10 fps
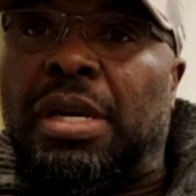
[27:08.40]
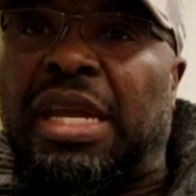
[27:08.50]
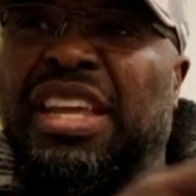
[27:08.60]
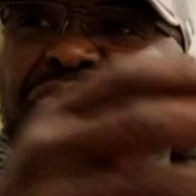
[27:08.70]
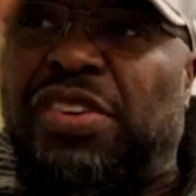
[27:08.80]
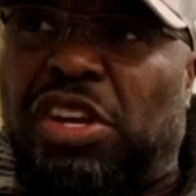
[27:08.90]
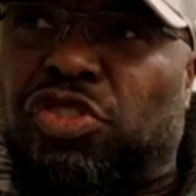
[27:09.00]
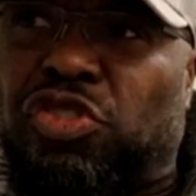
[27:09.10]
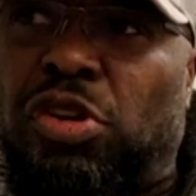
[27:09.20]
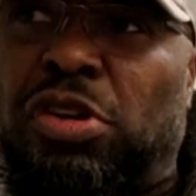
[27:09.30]
And if he
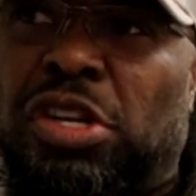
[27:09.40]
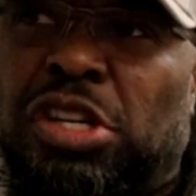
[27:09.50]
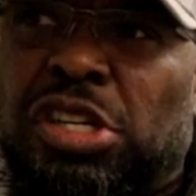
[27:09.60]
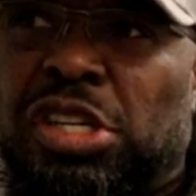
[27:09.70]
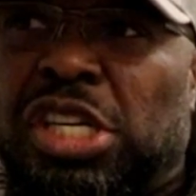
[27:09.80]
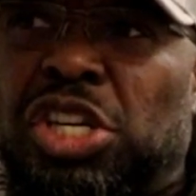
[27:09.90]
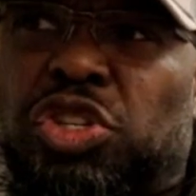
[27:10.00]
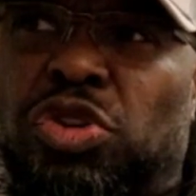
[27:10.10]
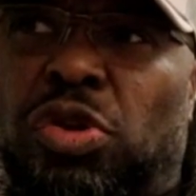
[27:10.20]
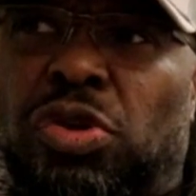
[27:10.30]
saw
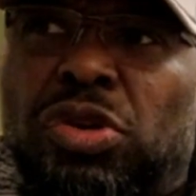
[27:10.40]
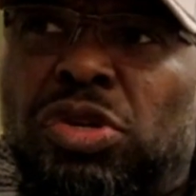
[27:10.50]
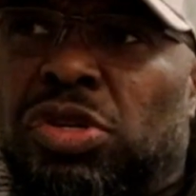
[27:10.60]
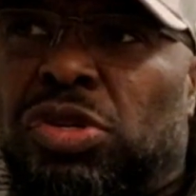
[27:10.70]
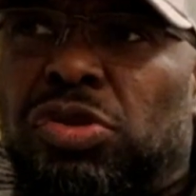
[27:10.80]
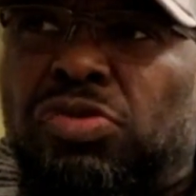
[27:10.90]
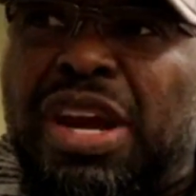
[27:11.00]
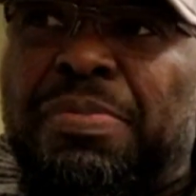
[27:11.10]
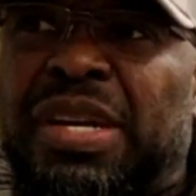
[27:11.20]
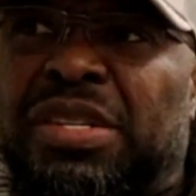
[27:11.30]

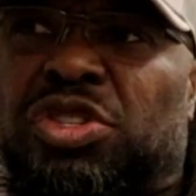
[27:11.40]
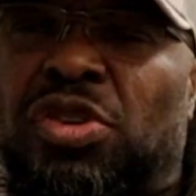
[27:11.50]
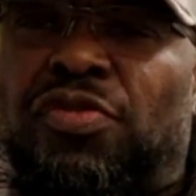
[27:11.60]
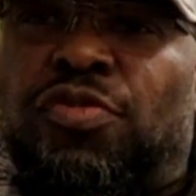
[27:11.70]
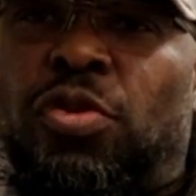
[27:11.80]
remnants of